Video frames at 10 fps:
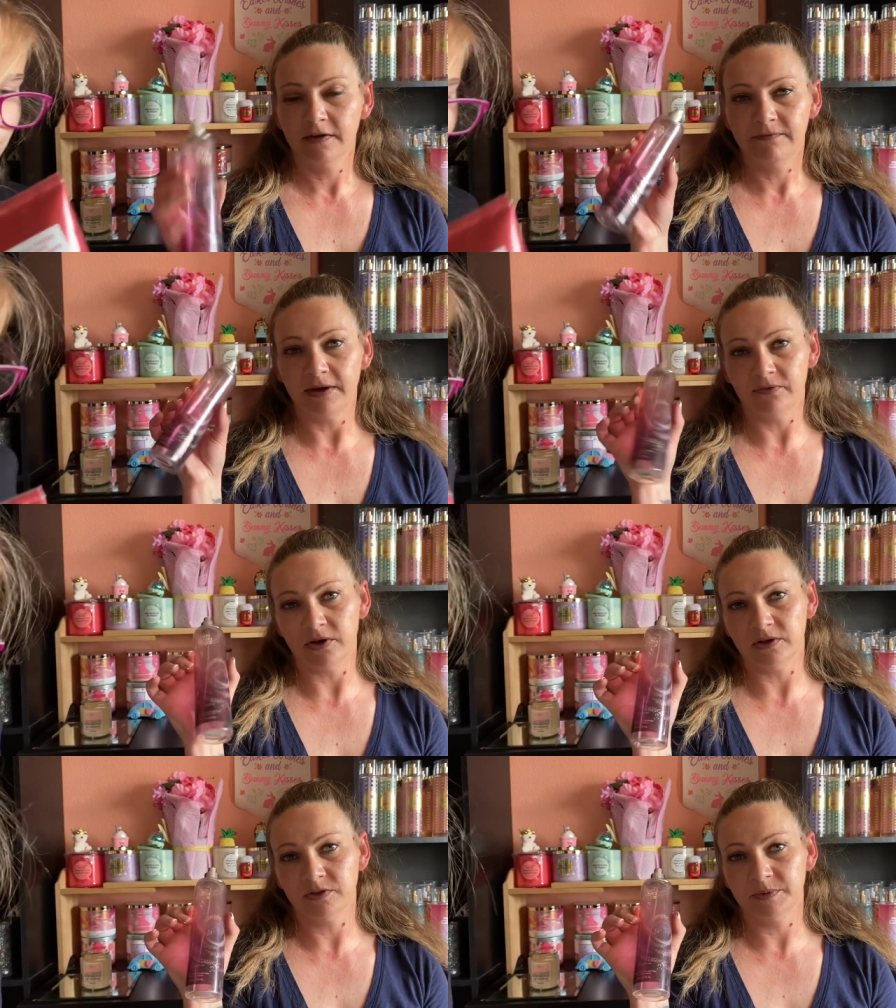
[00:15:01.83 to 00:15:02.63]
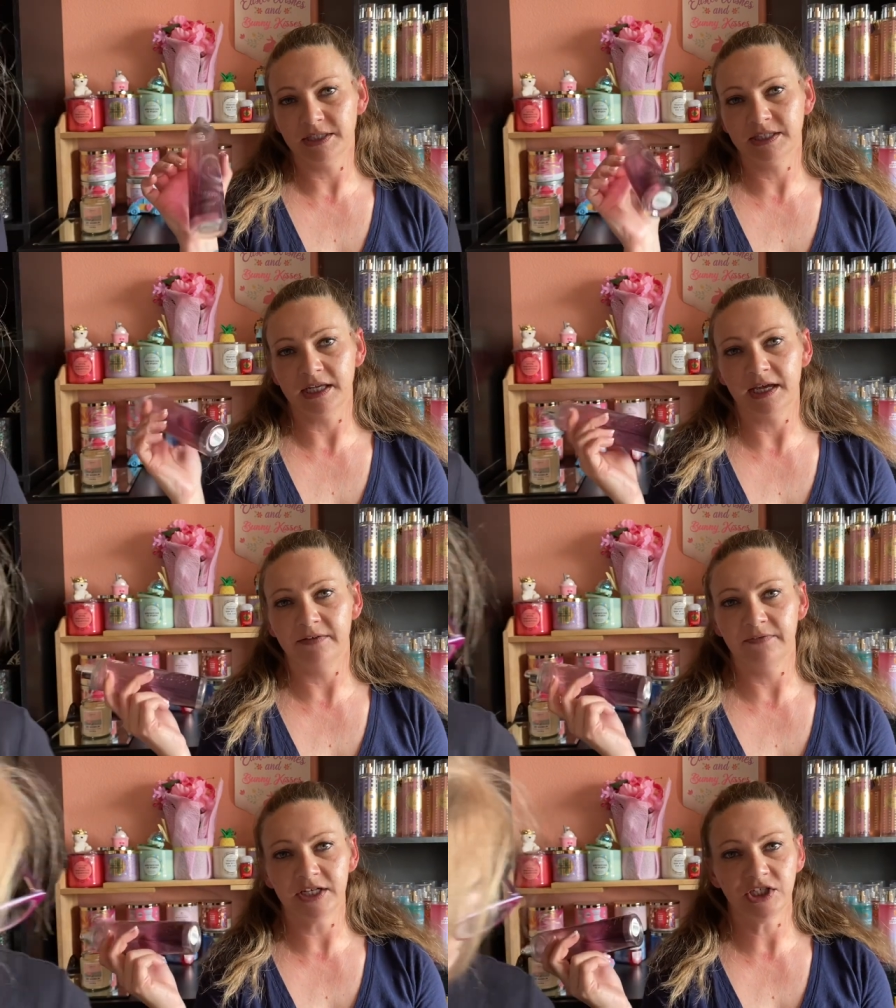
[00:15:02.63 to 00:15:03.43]
fine fragrance mist that I
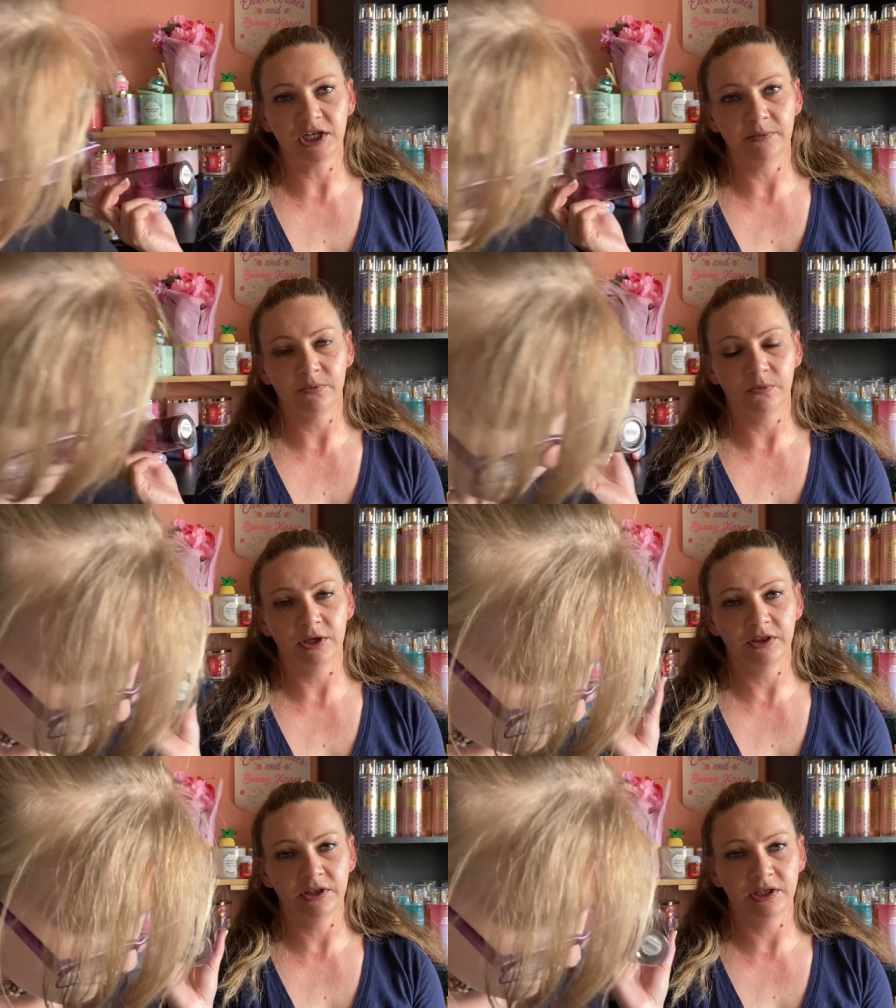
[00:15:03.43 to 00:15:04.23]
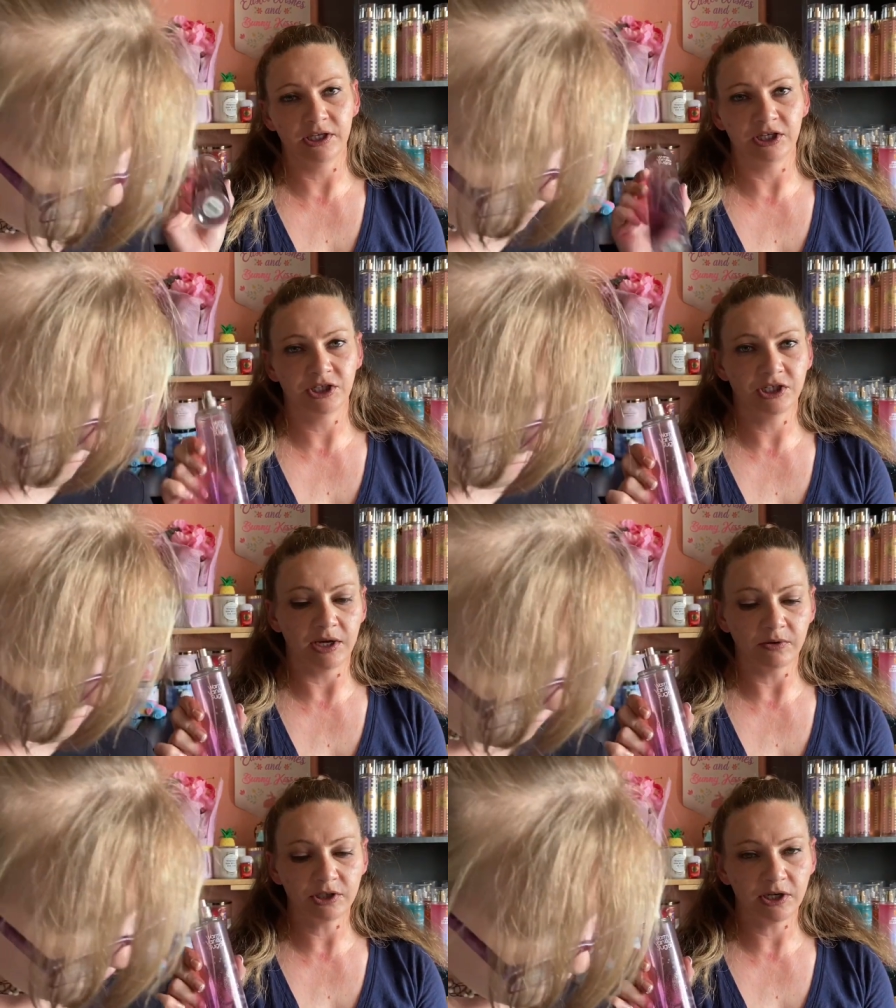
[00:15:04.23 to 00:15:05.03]
finished up with the
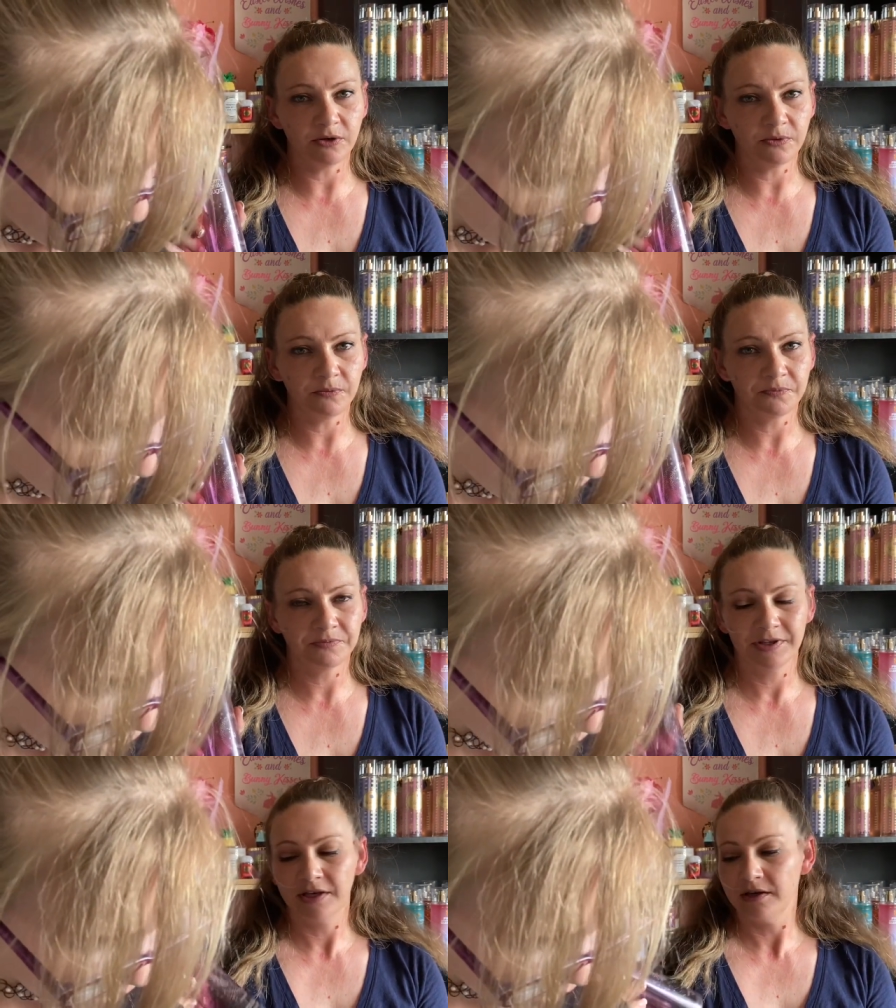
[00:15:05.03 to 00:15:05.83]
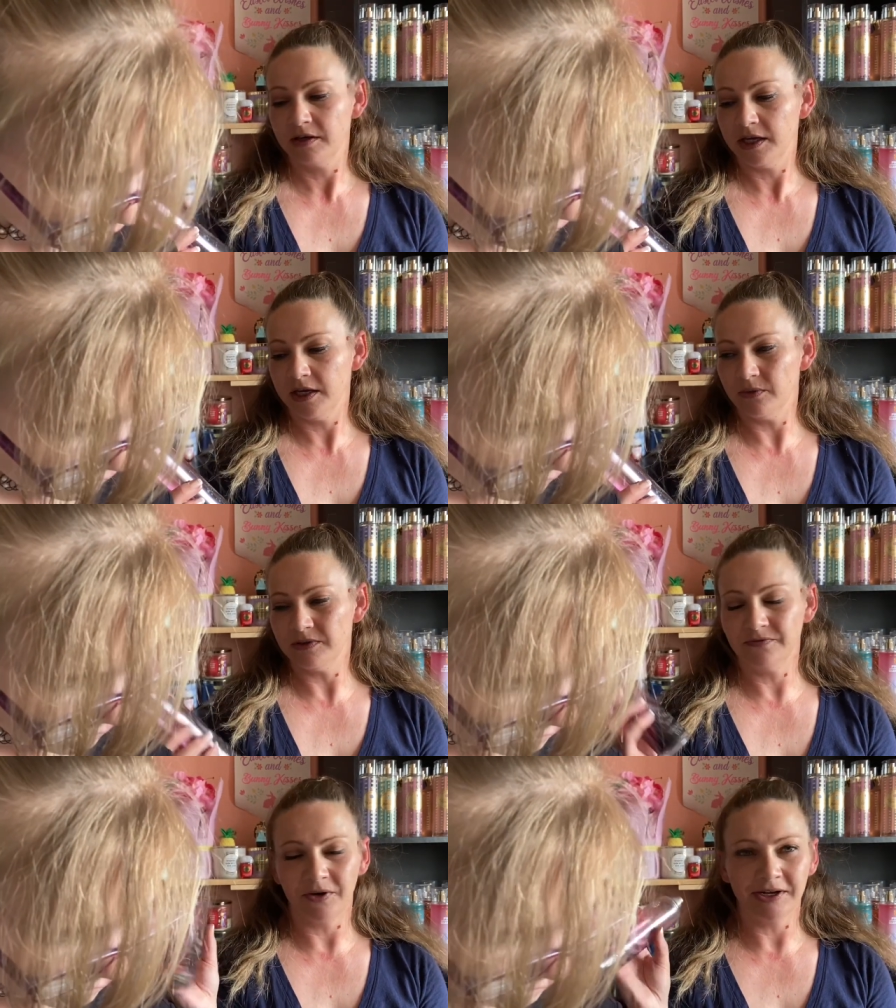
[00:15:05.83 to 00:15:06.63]
shower gel. It
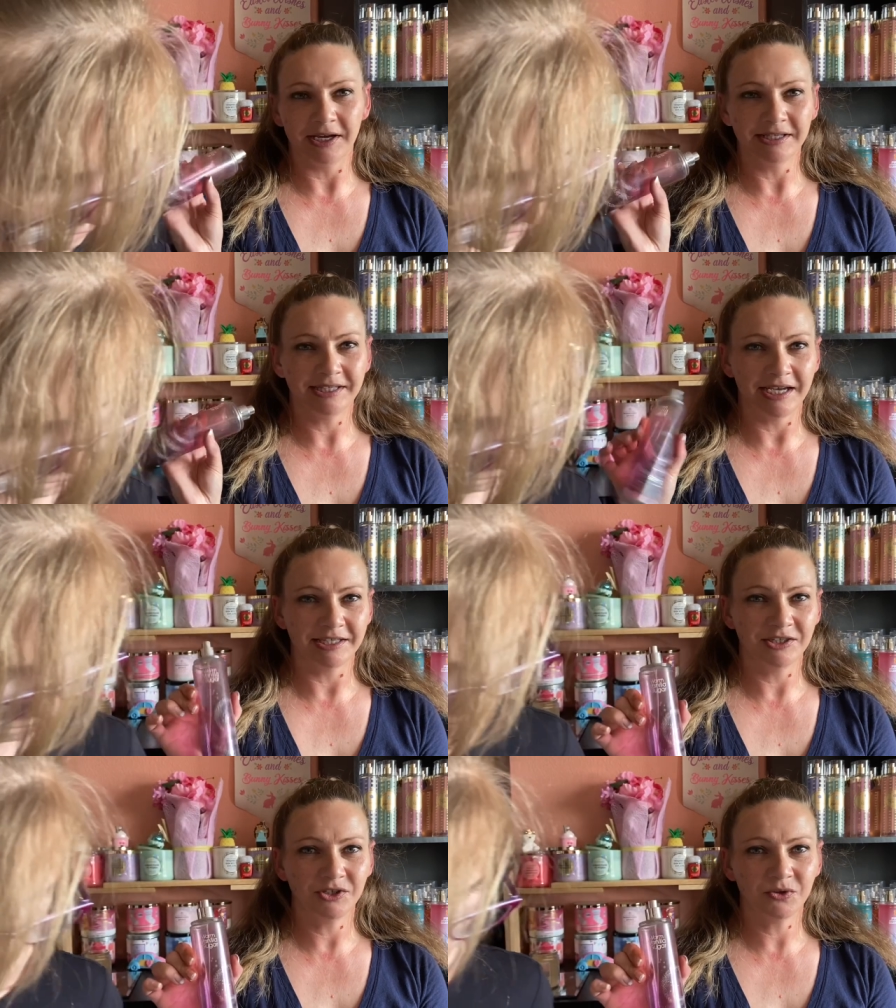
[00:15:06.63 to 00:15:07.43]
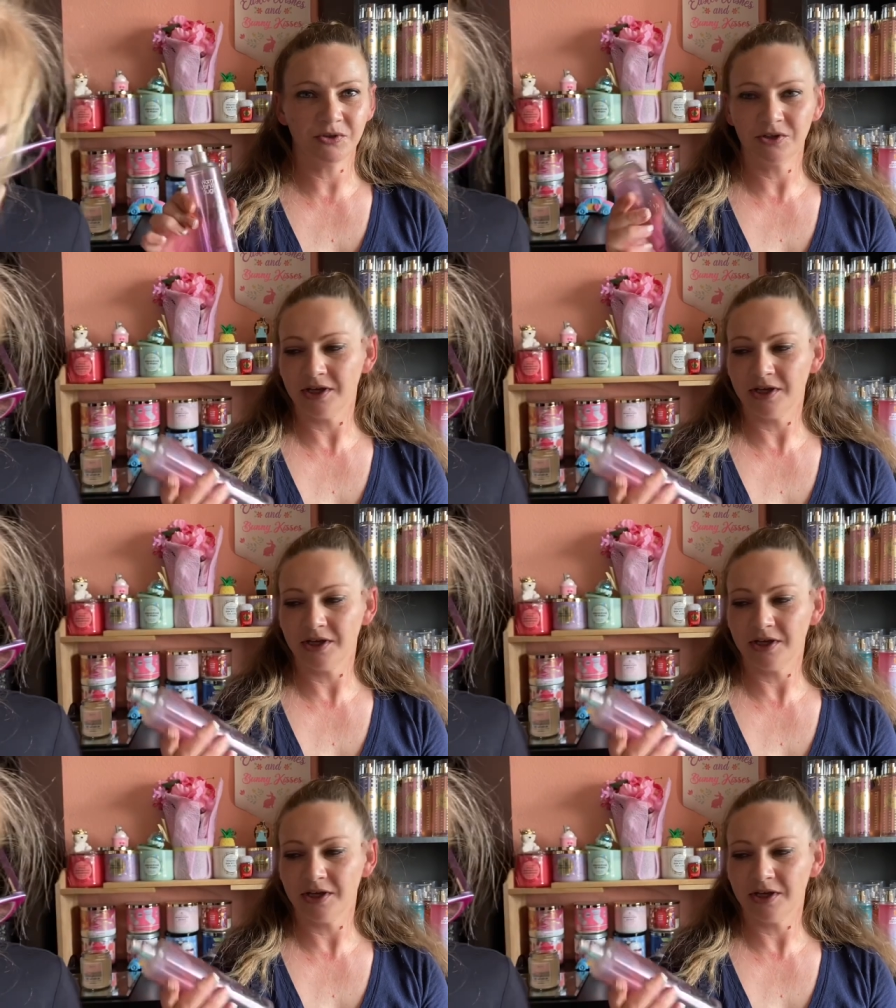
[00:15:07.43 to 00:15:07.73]
was very nice as usual,